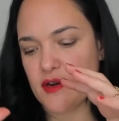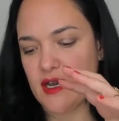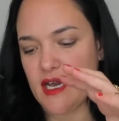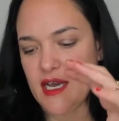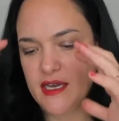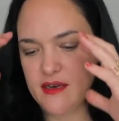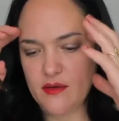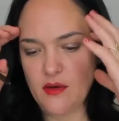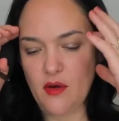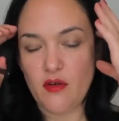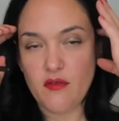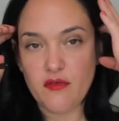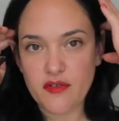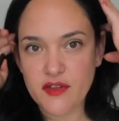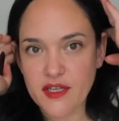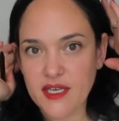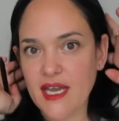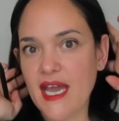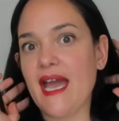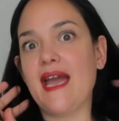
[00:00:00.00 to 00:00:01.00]
and
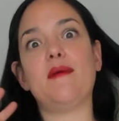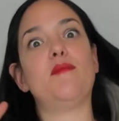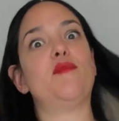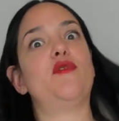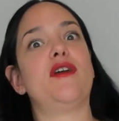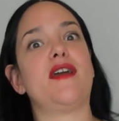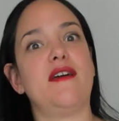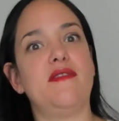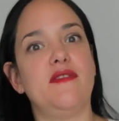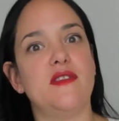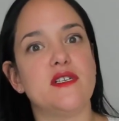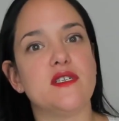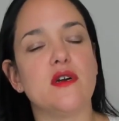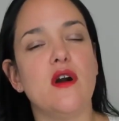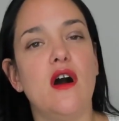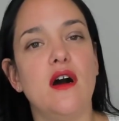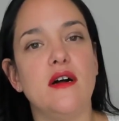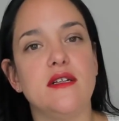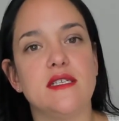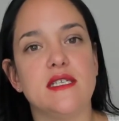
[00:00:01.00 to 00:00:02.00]
hopefully hammering in this
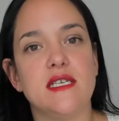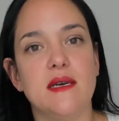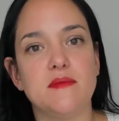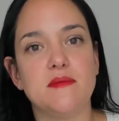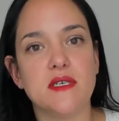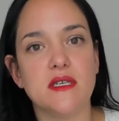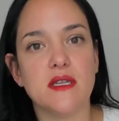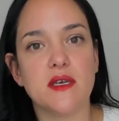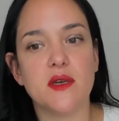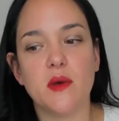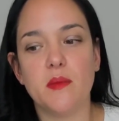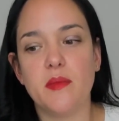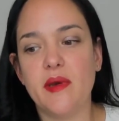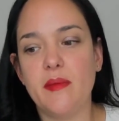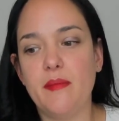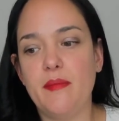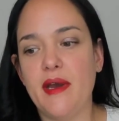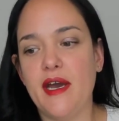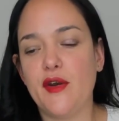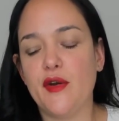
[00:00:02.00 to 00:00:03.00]
concept a little bit
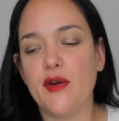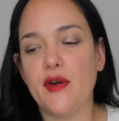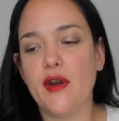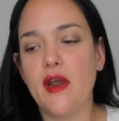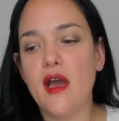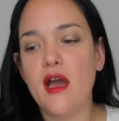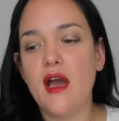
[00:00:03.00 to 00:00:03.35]
better,